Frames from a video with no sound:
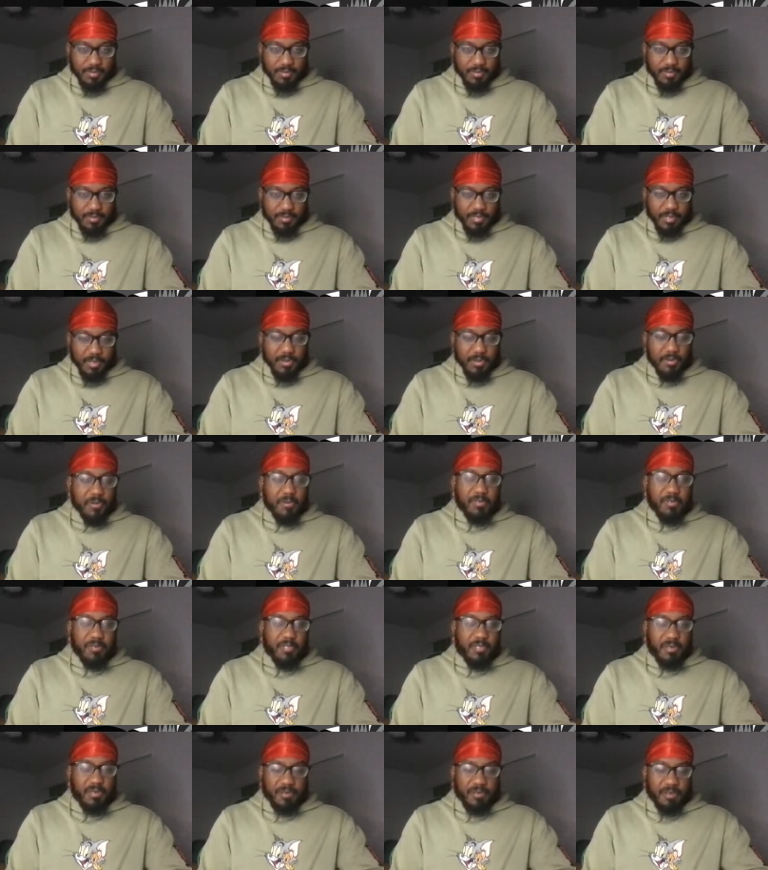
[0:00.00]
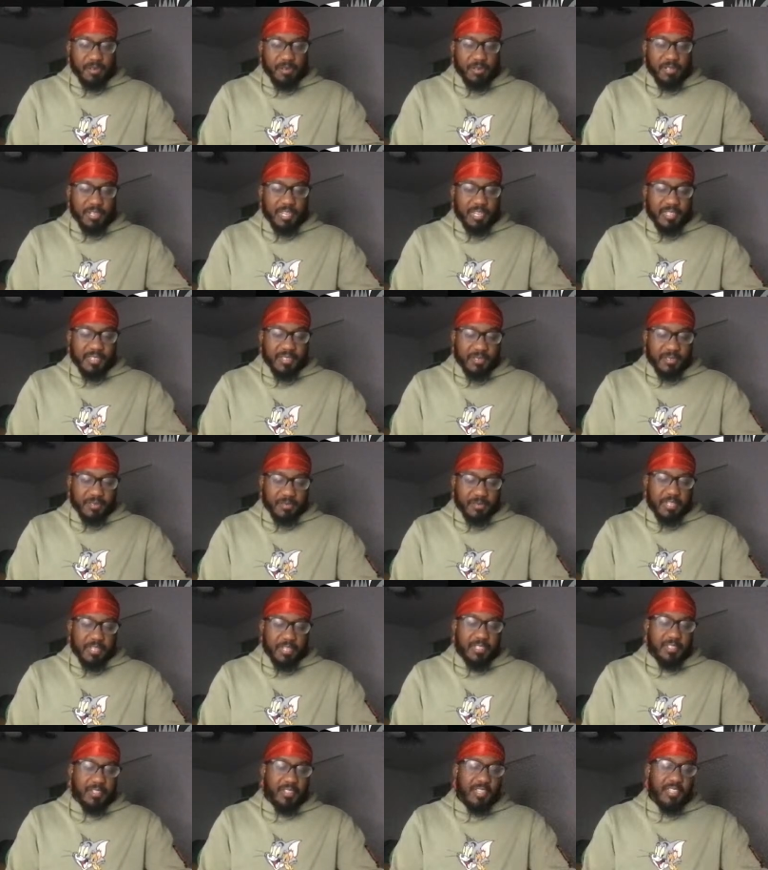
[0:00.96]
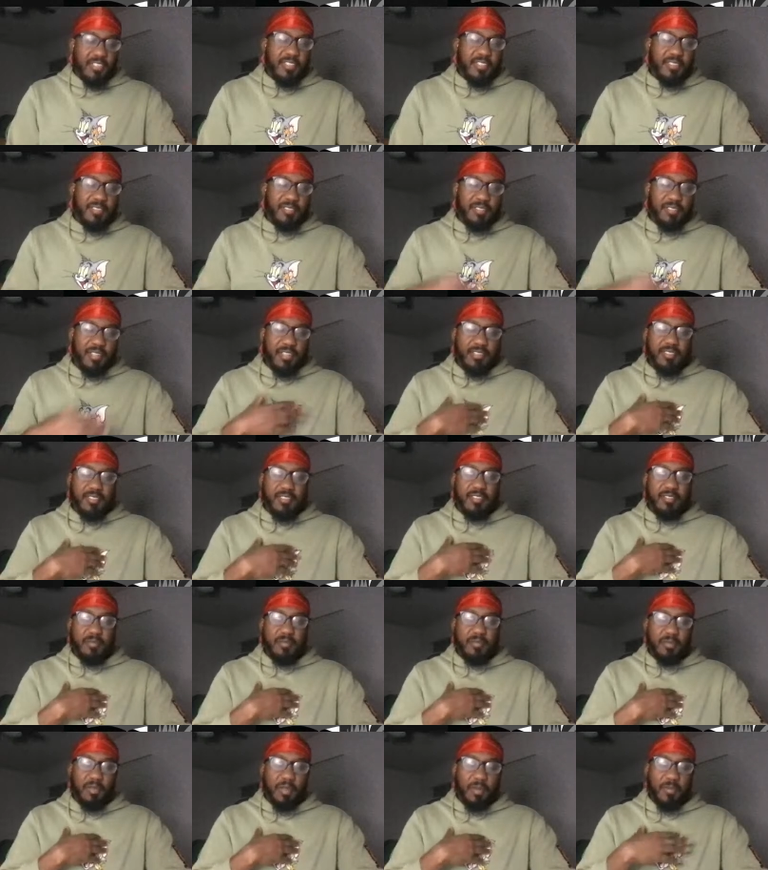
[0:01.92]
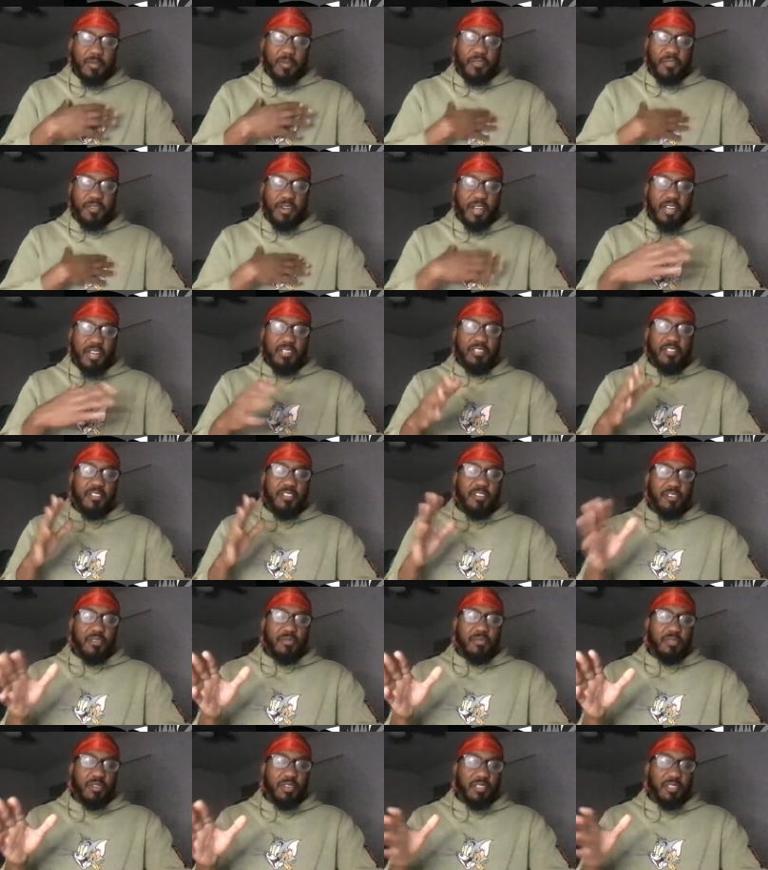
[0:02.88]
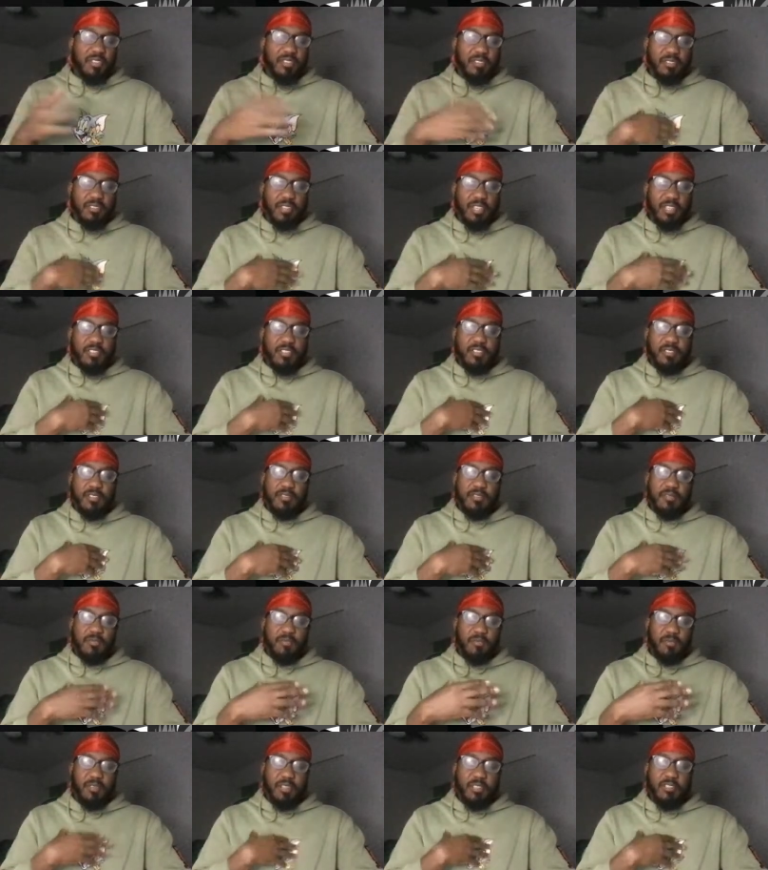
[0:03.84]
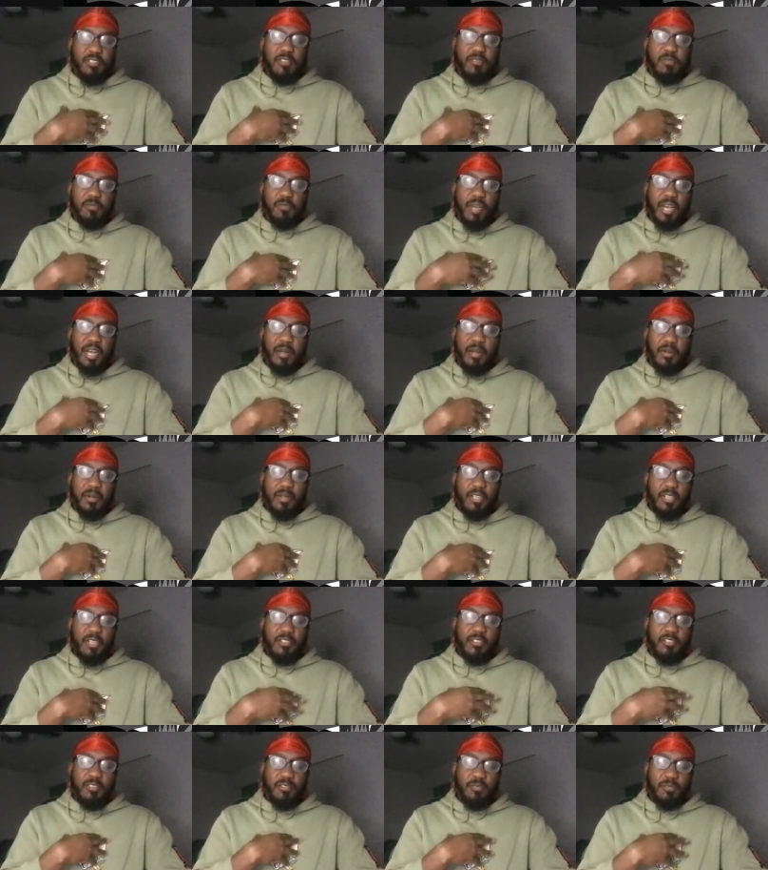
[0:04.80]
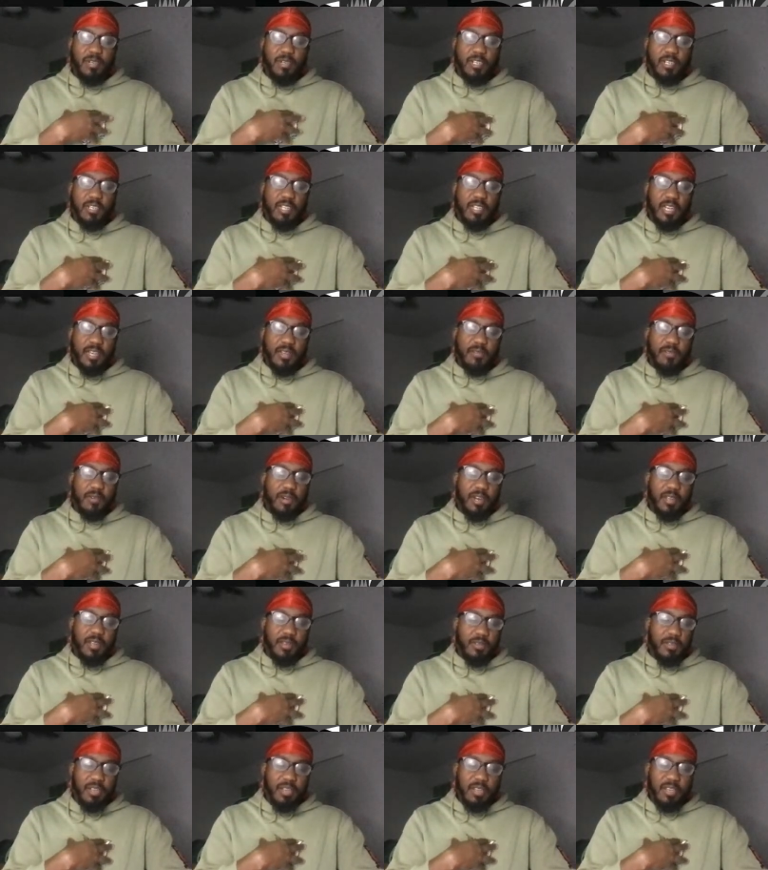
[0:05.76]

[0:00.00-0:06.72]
So who? So okay. So before I let you go, Breeze. This is my issue with that. Right.